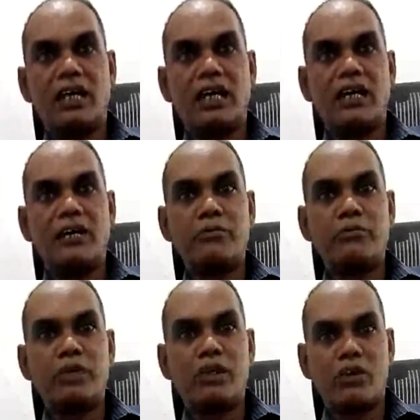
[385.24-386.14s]

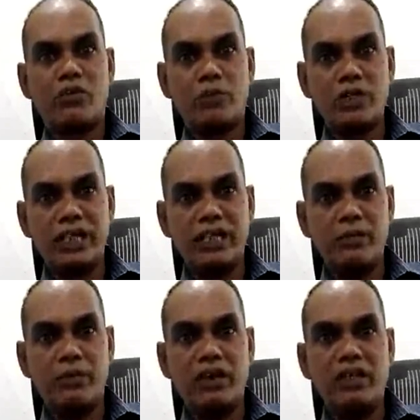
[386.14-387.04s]
a lot of
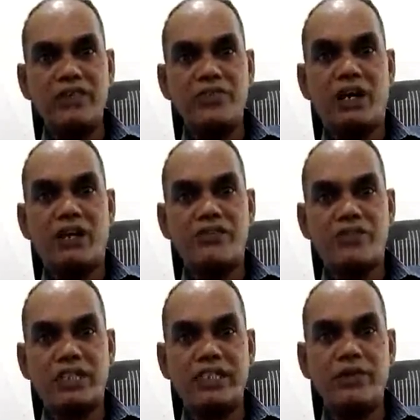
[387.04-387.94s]
political parties are
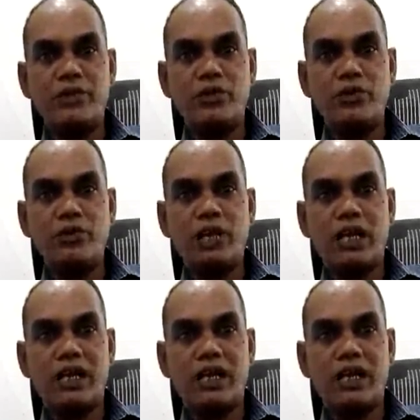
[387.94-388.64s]
trying to